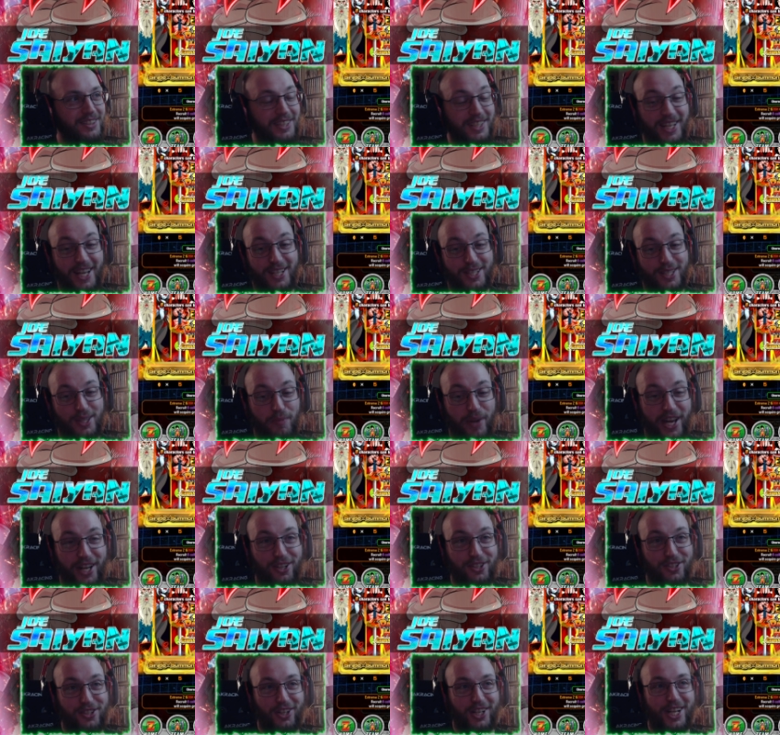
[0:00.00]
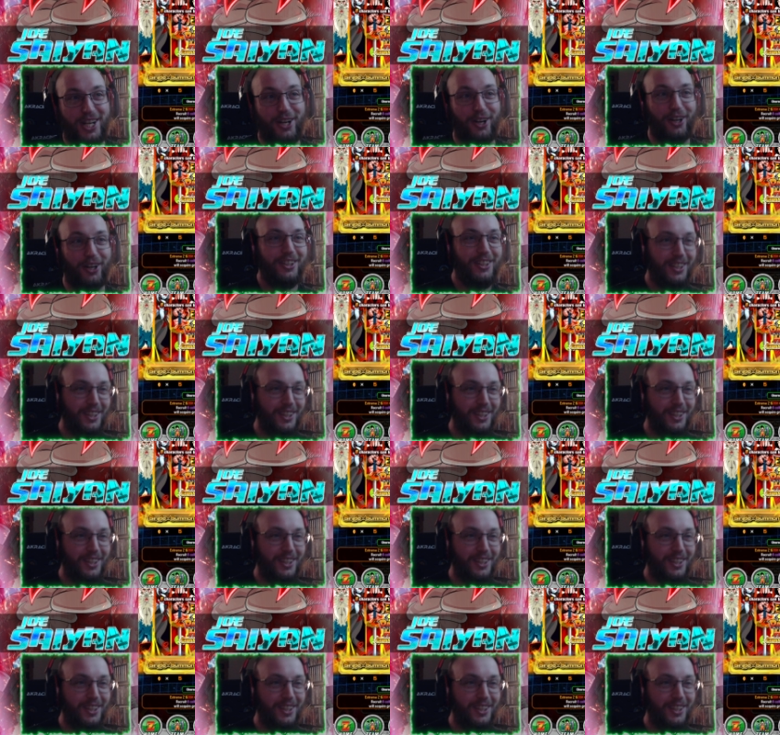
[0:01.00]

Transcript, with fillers: Yes, the banners are here.